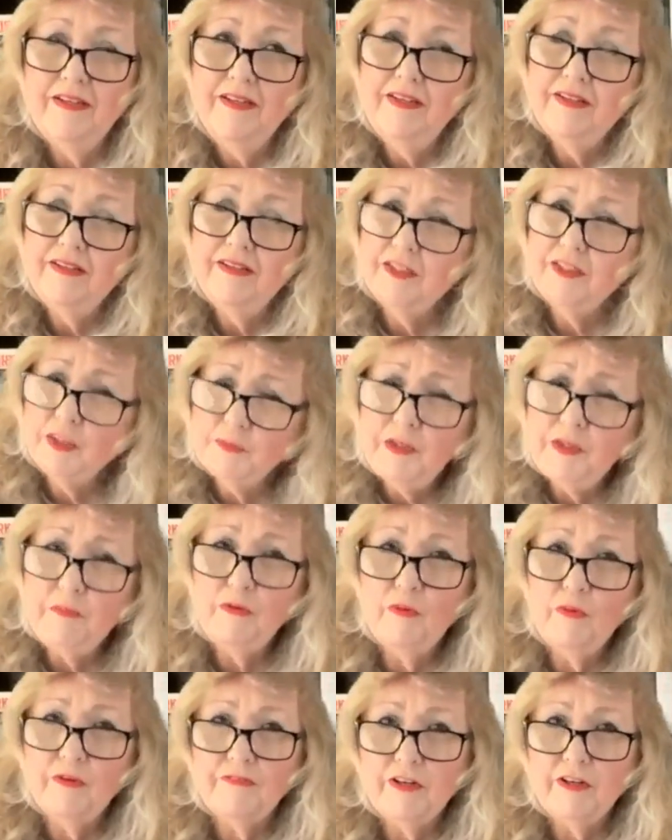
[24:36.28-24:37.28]
these
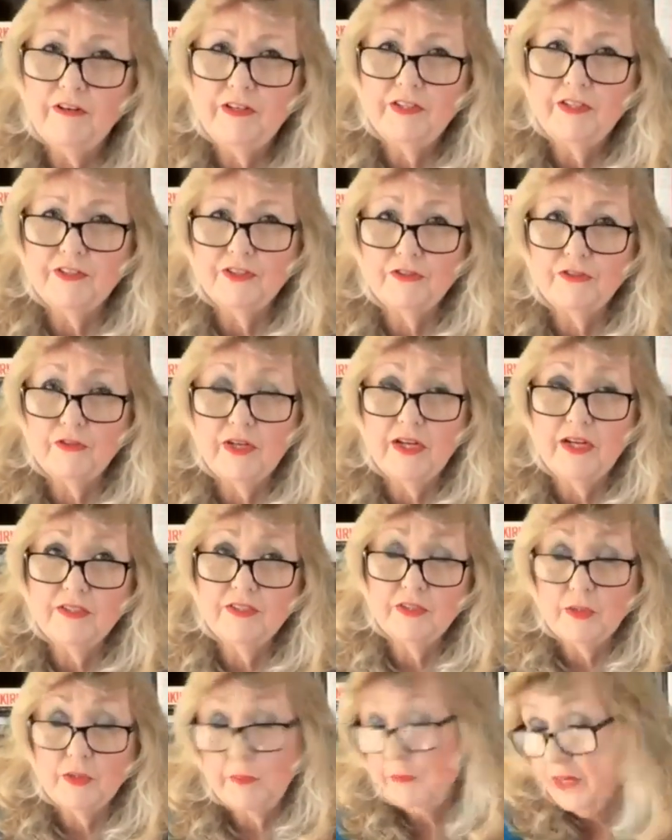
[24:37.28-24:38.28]
people were very
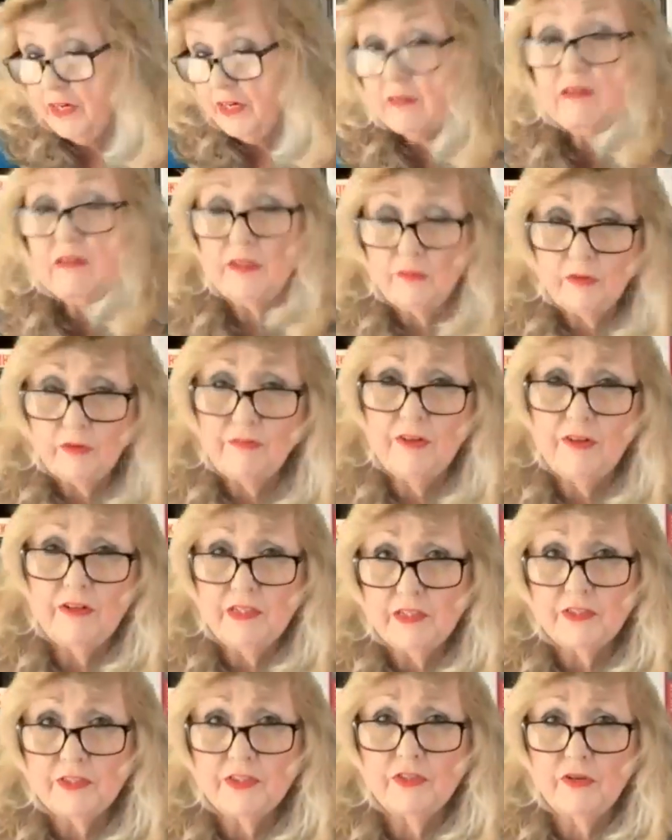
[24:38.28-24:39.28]
distressed, apparently were very
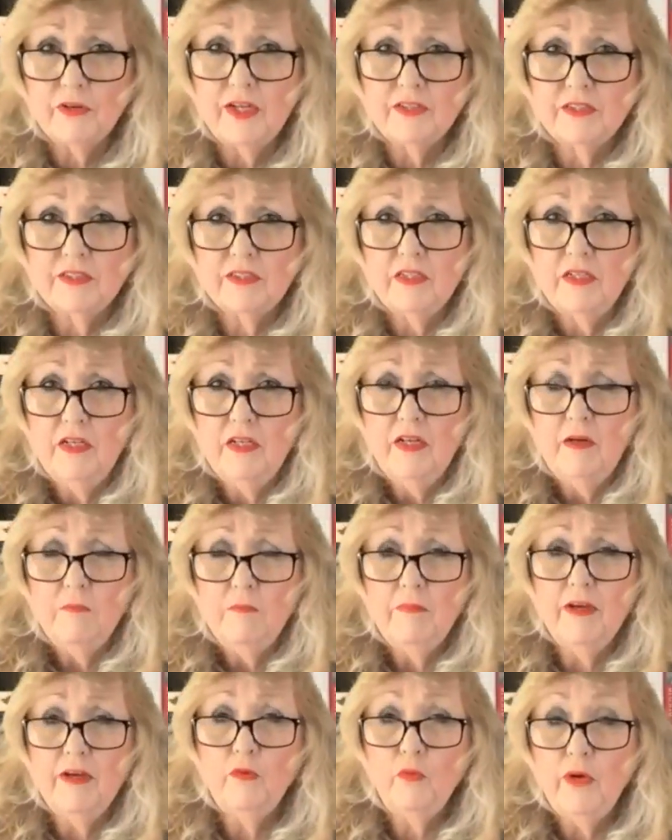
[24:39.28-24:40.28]
distressed,
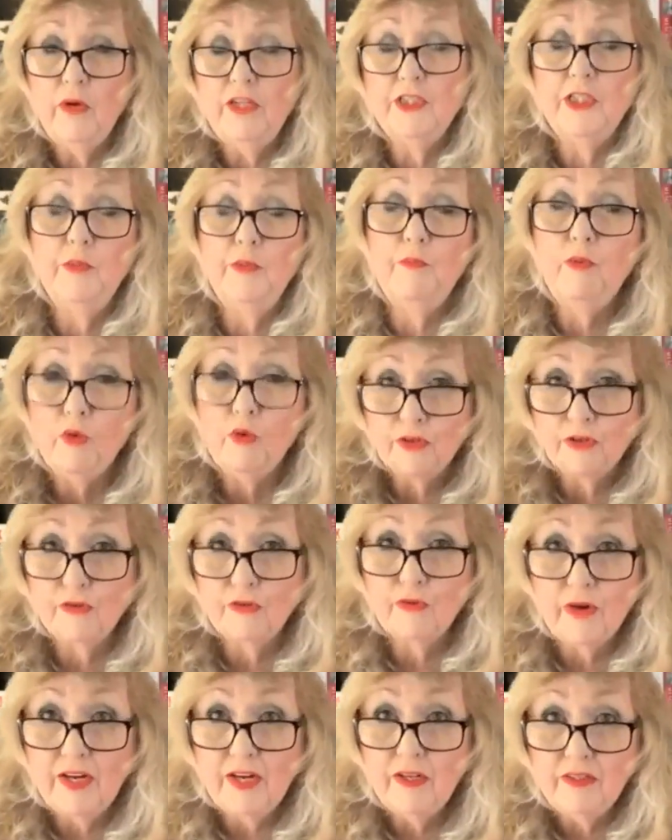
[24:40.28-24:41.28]
by the way she
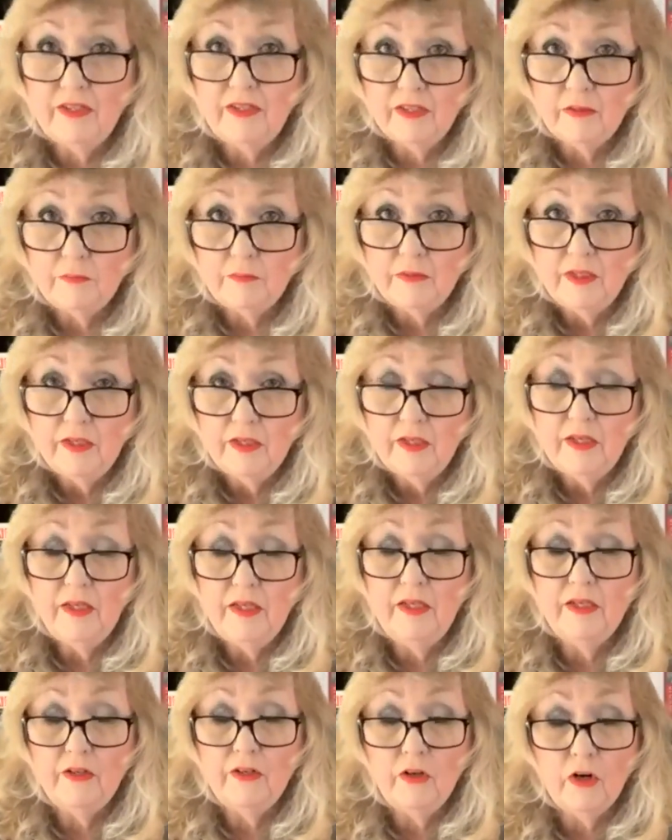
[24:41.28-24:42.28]
portrayed them
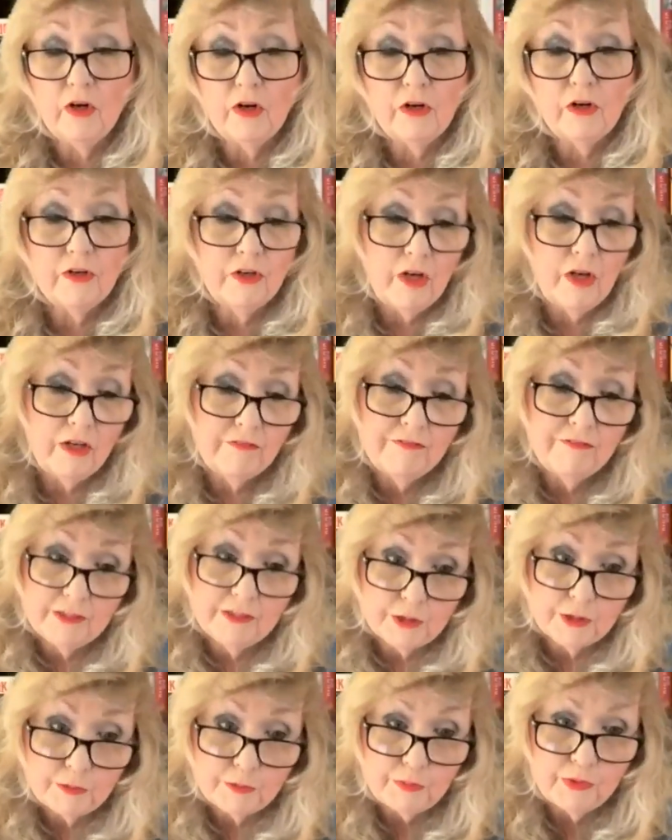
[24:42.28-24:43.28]
in her
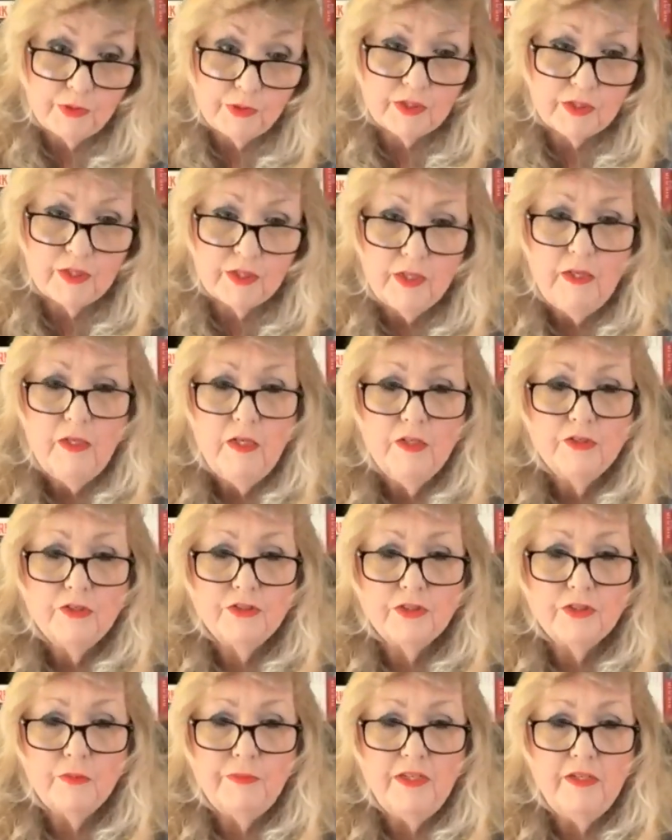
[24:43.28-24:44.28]
nonfiction book.
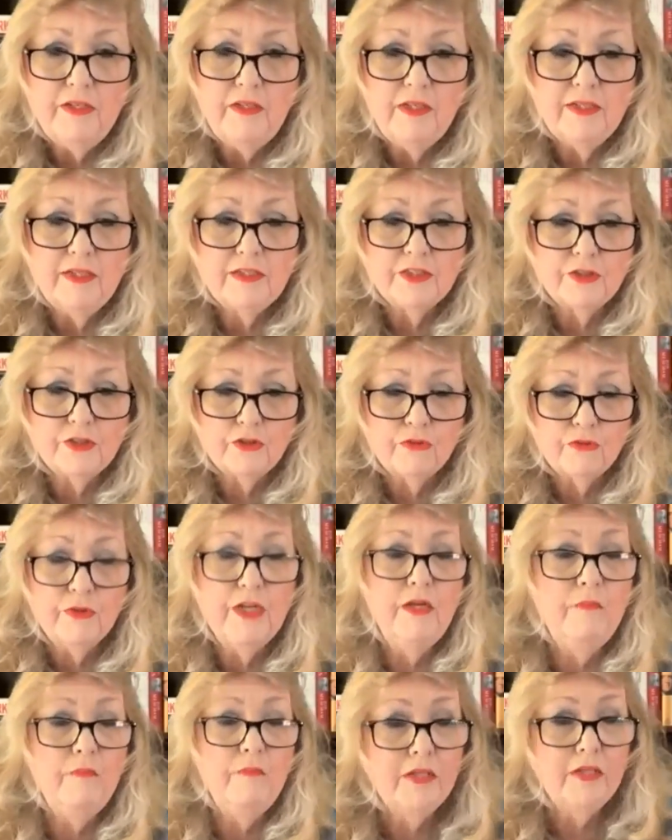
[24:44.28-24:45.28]
So be
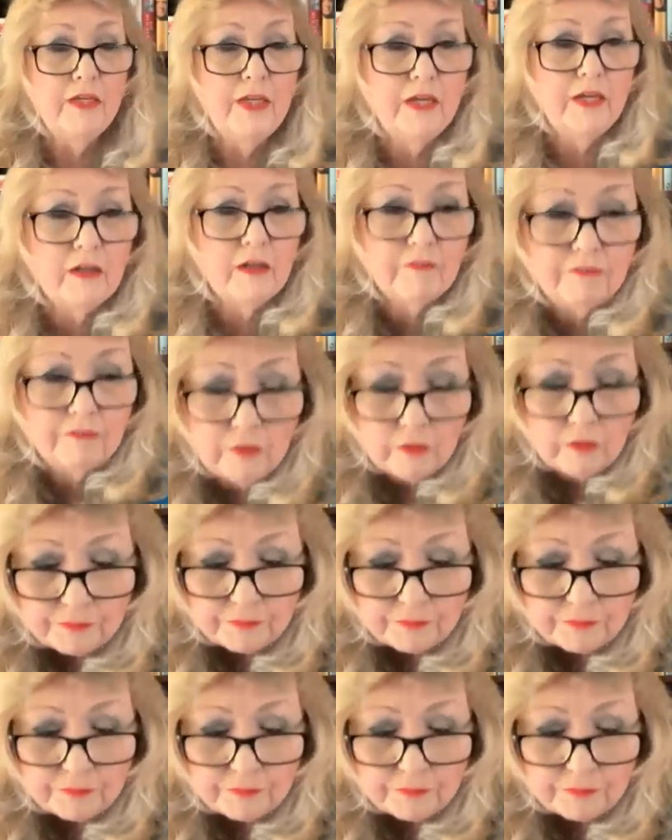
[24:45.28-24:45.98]
extremely careful